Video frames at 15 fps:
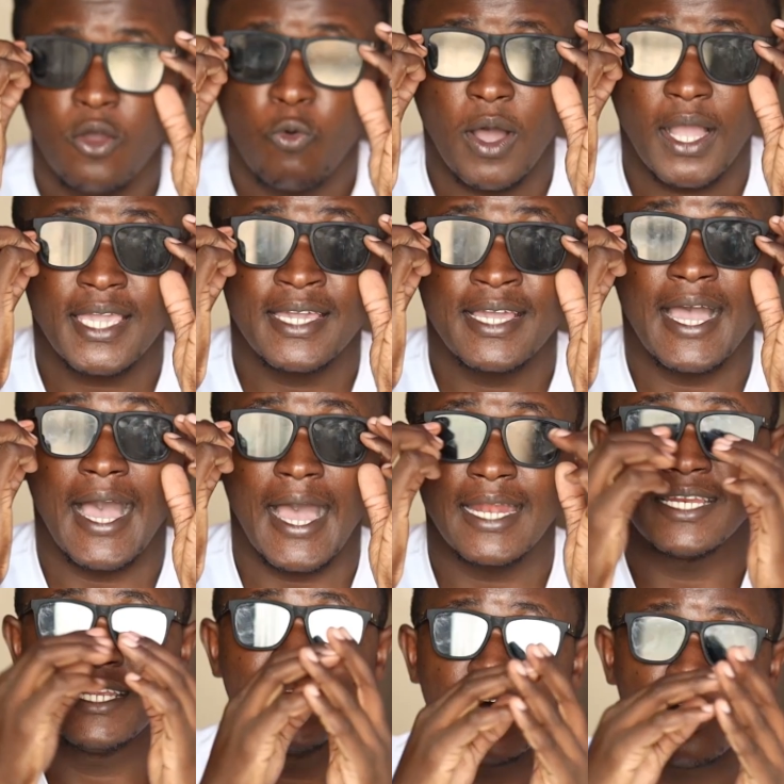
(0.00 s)
Working
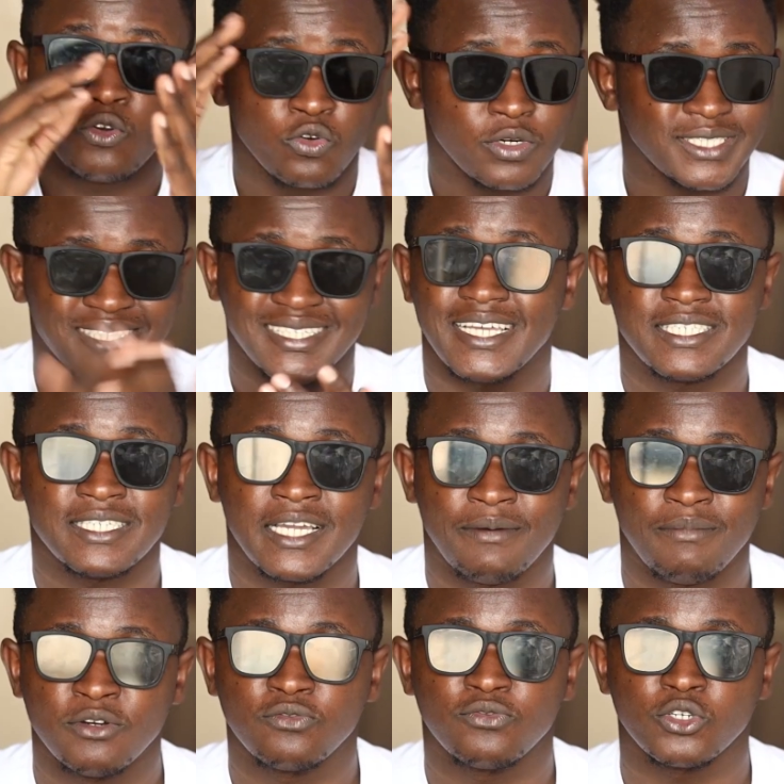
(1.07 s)
hard in now, you're researching
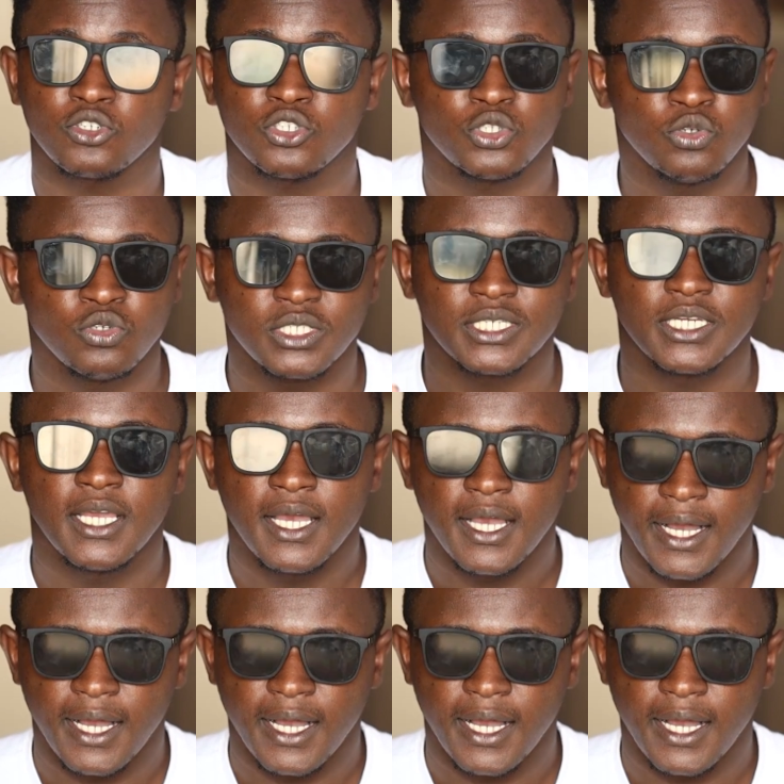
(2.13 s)
about photo shoot,